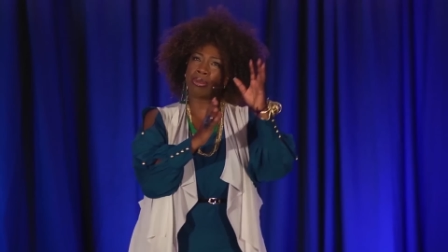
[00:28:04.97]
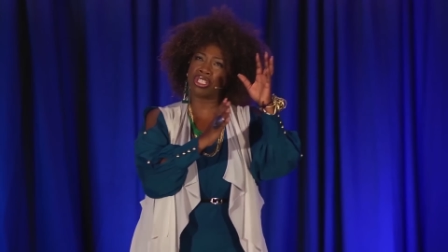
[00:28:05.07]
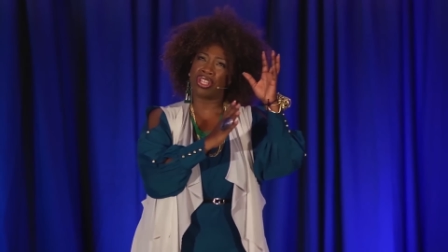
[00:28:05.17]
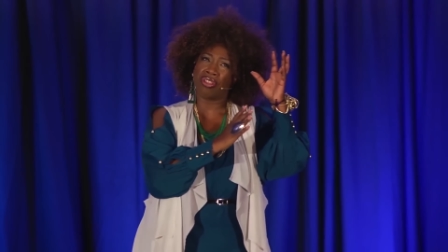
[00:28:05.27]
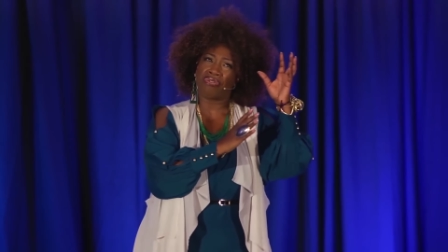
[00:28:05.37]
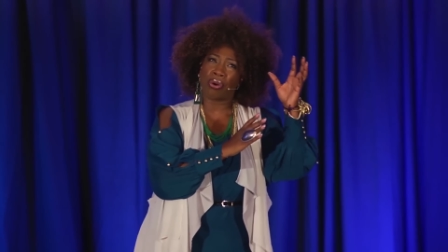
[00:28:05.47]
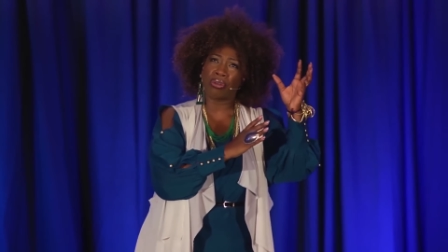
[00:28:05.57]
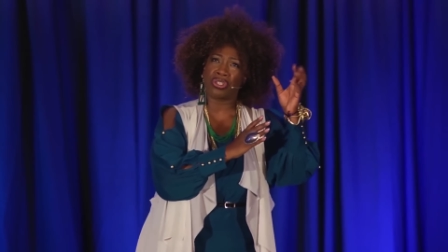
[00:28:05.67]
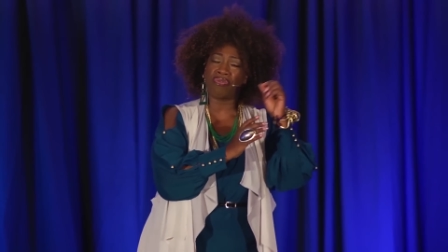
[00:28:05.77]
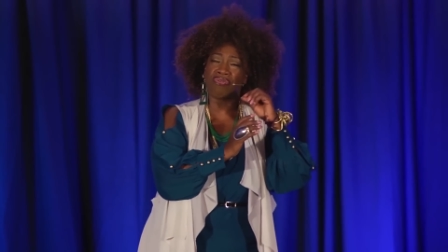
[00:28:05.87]
I was in the
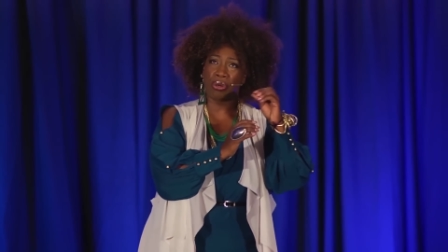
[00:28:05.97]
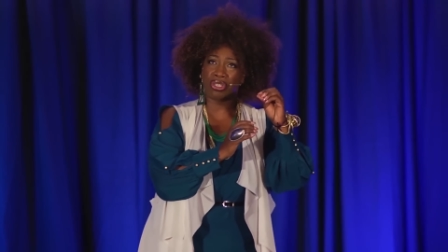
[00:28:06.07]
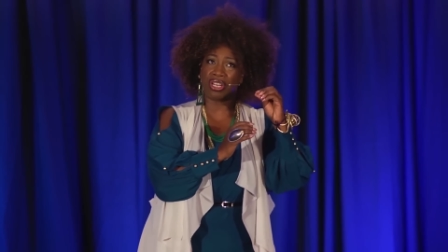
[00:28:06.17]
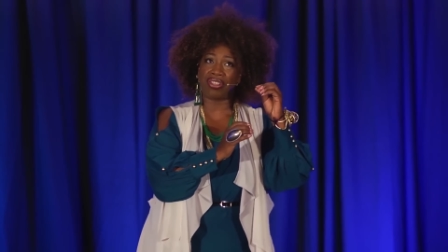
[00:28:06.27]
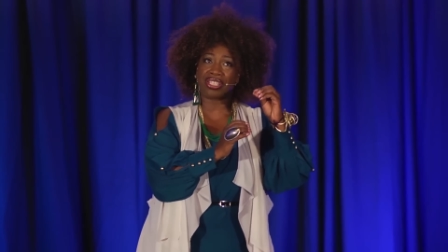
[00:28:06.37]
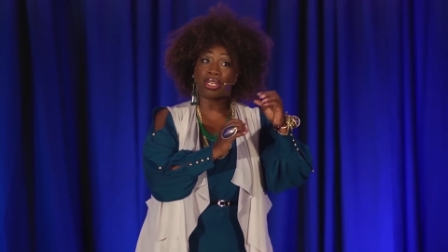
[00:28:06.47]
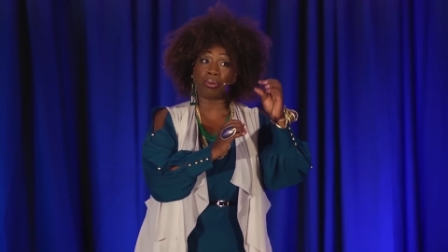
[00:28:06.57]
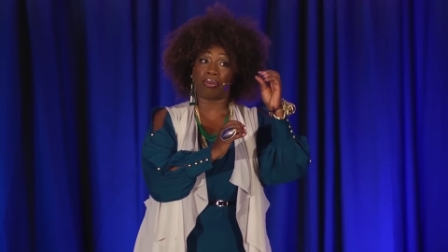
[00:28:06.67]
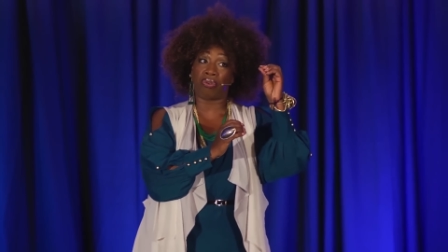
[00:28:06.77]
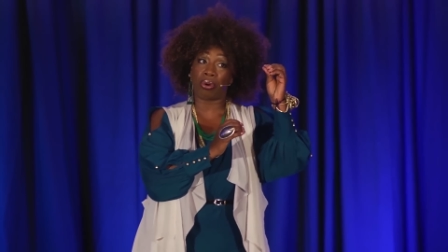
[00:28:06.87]
first version of The
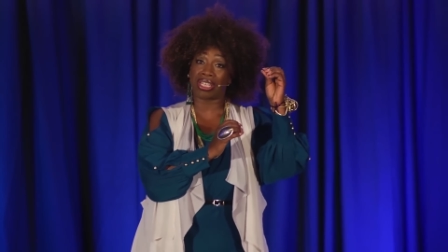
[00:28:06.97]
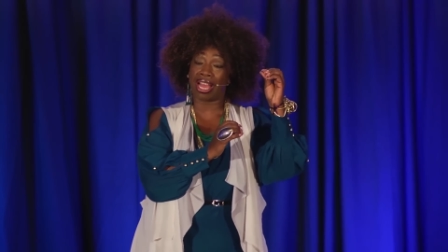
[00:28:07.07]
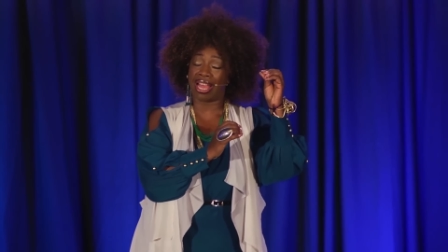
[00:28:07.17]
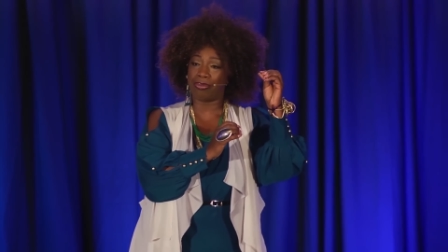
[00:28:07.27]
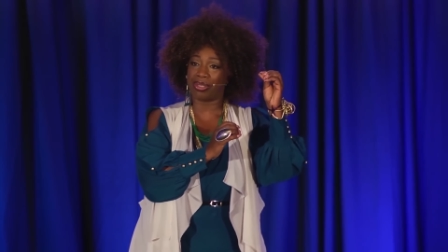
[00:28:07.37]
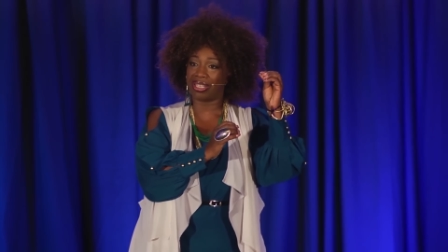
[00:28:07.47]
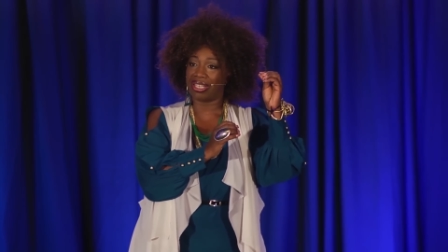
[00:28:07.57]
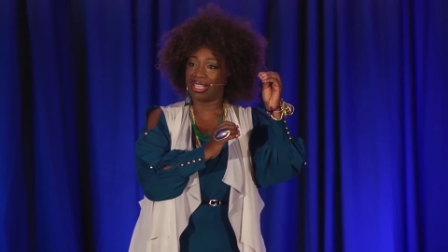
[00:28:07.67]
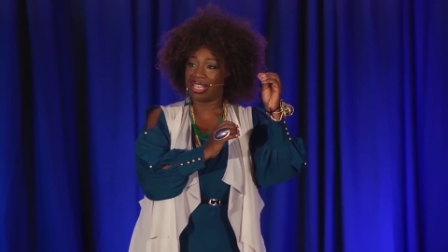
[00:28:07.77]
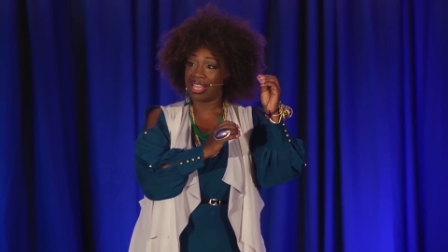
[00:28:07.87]
Secret four times,
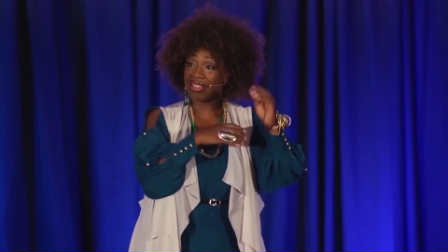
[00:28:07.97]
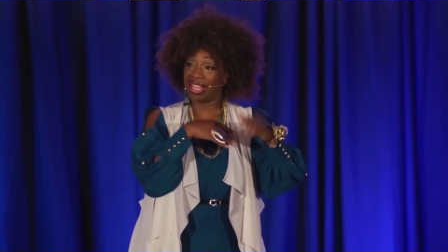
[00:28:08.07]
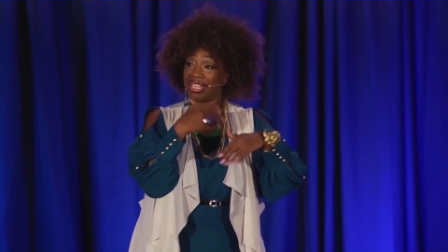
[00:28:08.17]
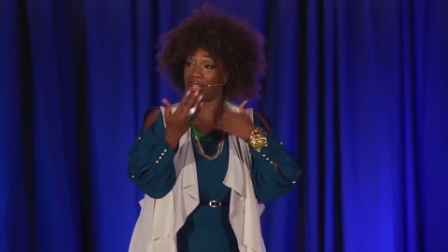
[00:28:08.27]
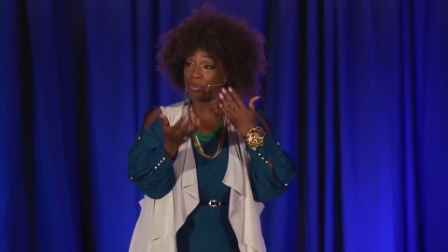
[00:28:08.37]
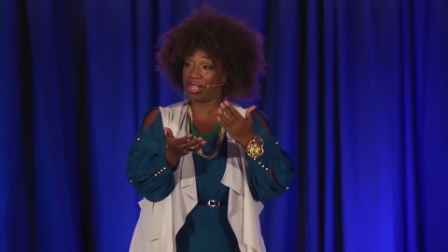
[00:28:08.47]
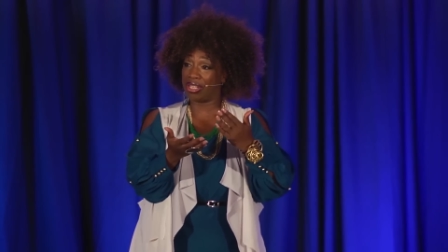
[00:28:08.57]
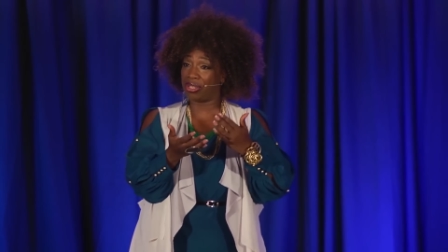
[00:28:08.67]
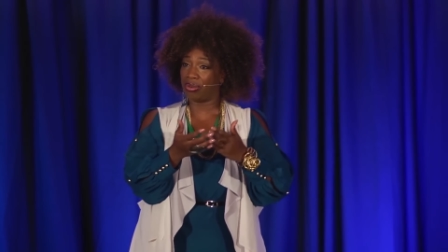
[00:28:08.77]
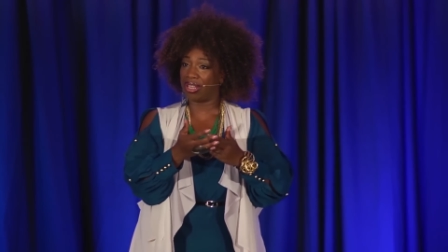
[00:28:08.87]
and then they did a
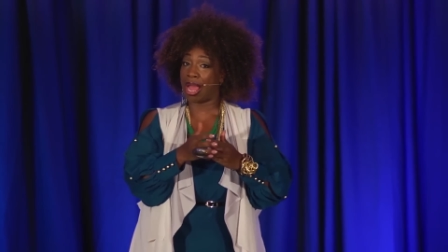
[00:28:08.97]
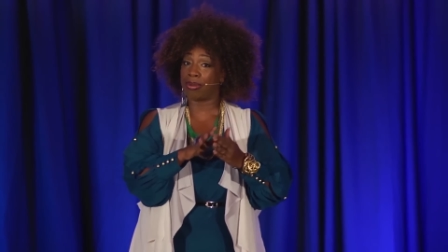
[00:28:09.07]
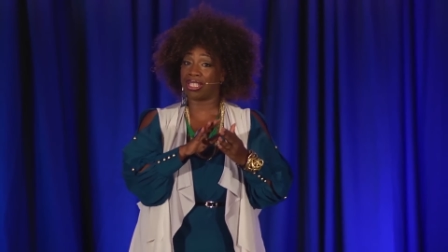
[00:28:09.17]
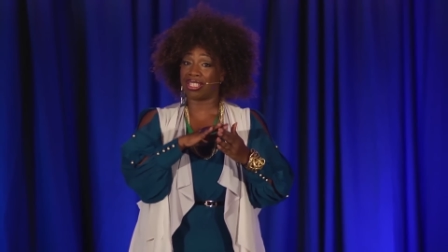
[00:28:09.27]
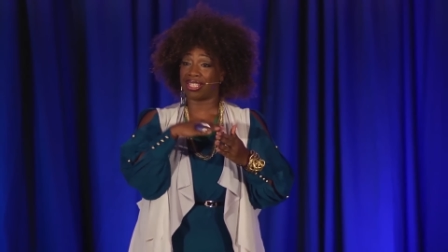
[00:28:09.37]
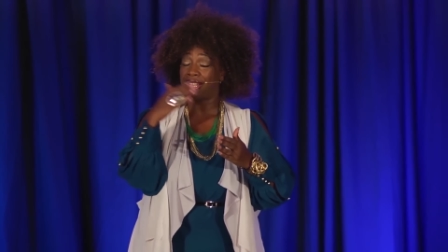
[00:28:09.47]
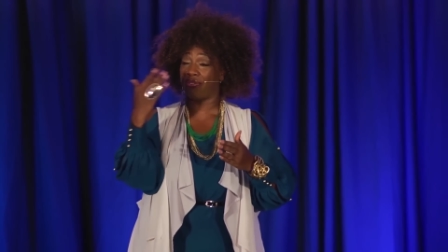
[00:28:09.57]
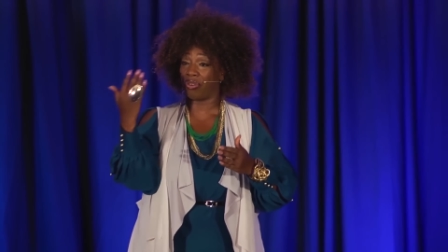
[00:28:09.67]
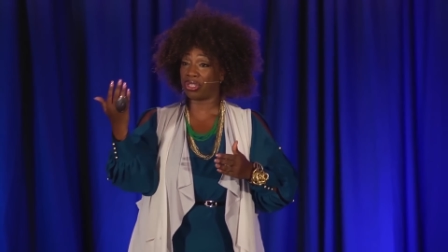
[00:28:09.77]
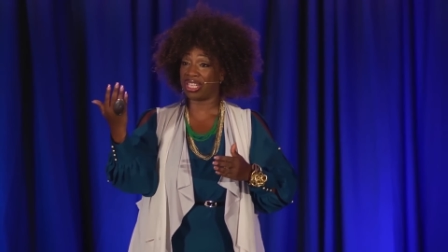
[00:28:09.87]
redo, and I was in the
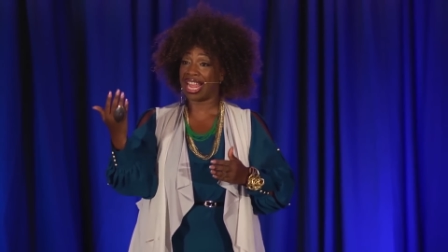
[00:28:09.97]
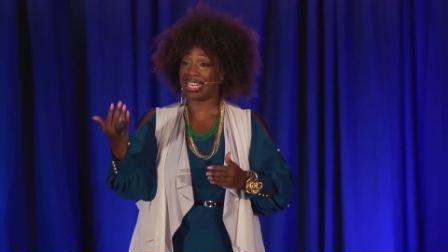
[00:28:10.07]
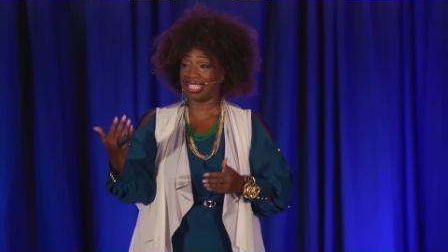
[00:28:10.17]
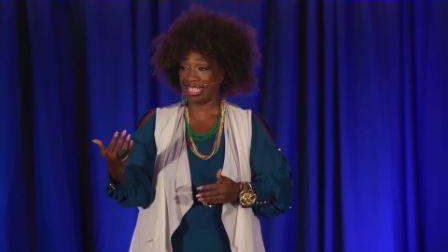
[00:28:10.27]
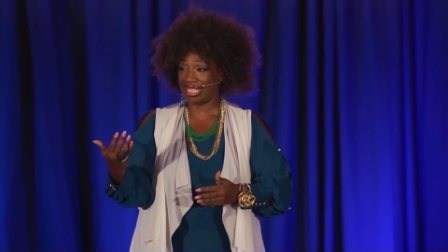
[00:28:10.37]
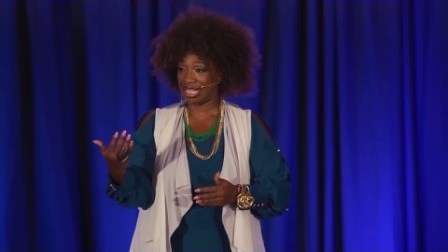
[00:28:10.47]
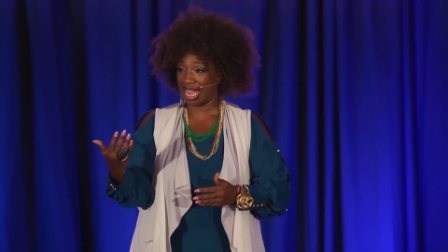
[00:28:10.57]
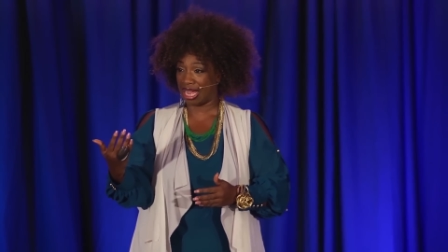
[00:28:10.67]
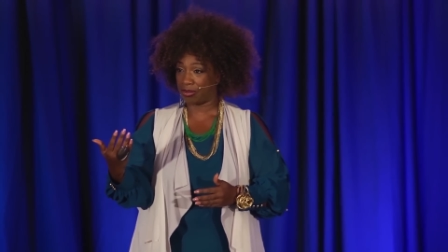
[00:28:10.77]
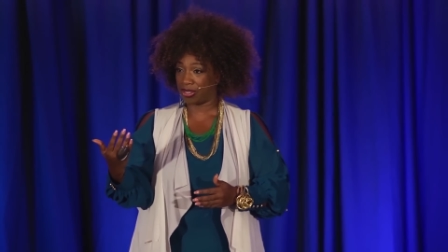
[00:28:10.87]
second version nineteen
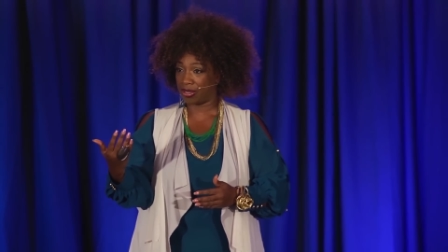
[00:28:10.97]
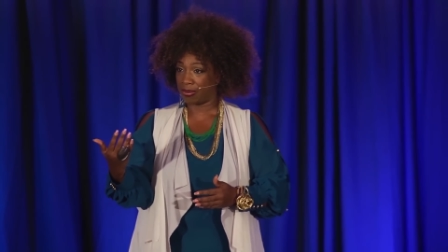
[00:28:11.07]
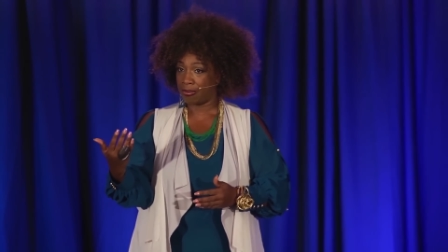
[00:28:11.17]
times.